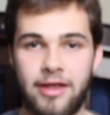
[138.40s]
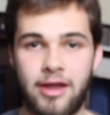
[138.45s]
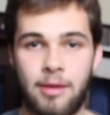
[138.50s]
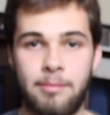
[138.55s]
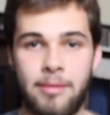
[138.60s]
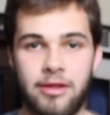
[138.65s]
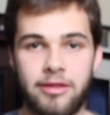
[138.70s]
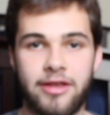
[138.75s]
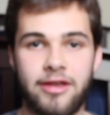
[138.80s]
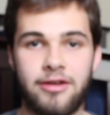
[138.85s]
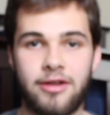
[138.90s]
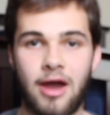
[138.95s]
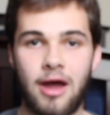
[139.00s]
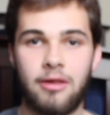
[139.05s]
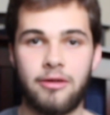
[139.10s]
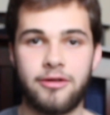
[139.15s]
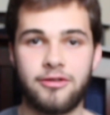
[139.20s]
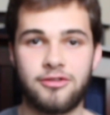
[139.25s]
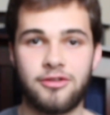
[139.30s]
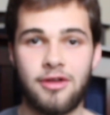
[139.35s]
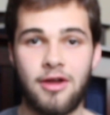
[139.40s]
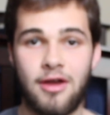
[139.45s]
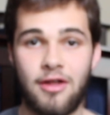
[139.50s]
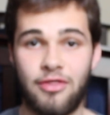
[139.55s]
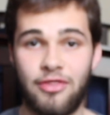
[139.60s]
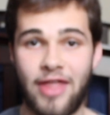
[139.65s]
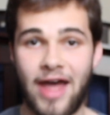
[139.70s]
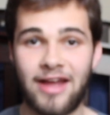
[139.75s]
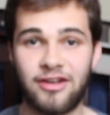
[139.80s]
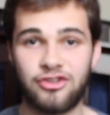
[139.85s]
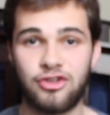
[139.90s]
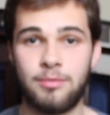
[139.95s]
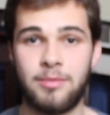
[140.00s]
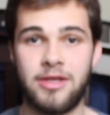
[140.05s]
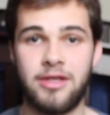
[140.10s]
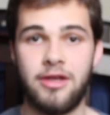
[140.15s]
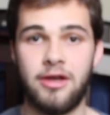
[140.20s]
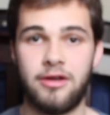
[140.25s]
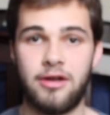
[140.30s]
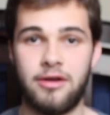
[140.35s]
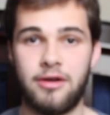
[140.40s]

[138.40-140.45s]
Like $1 million, that should be good